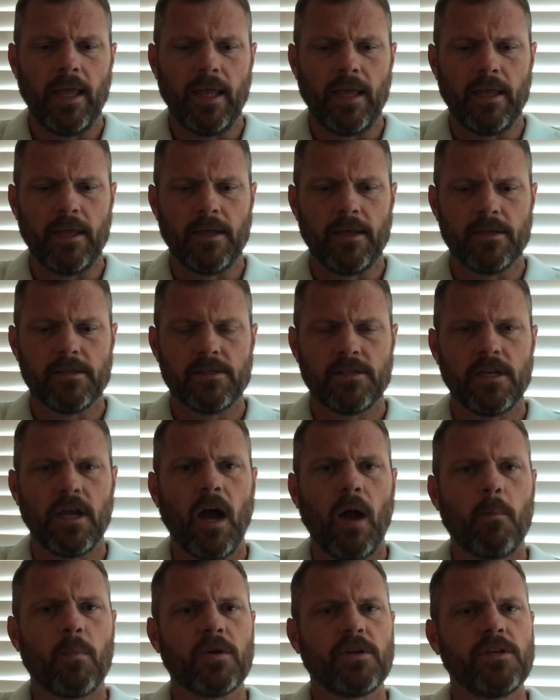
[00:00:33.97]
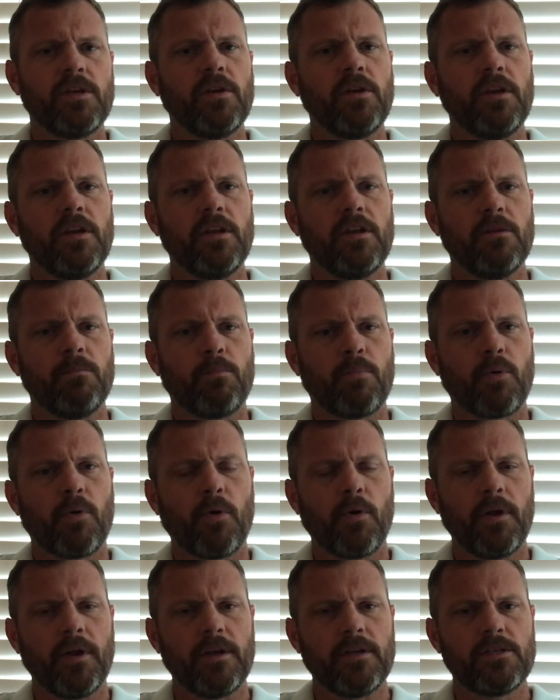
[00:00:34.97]
is the opportunity to
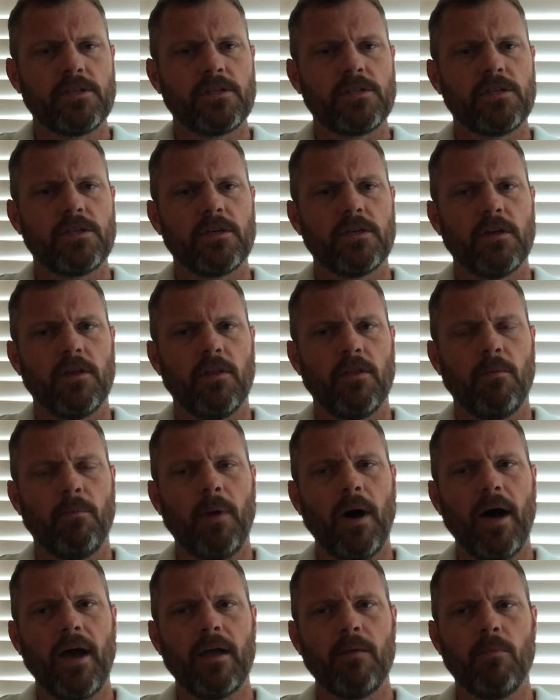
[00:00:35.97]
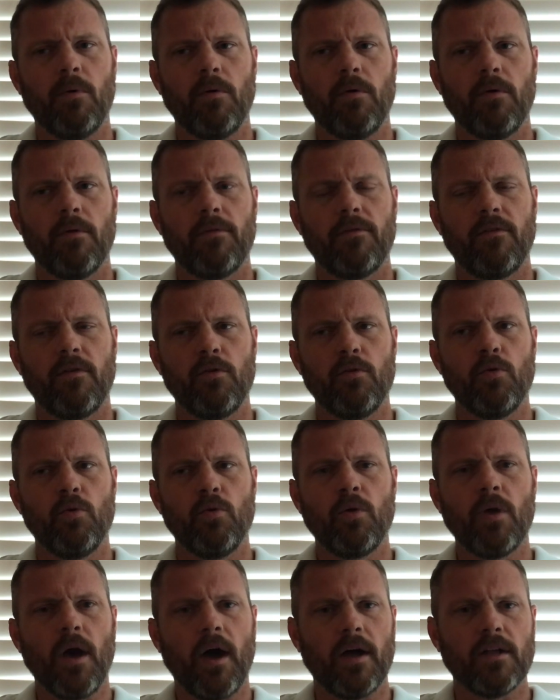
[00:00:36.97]
preach the Bible to
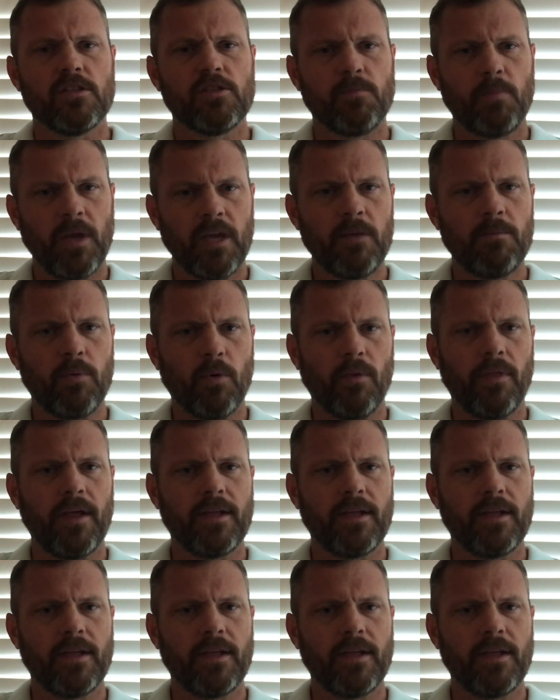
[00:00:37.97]
God's people.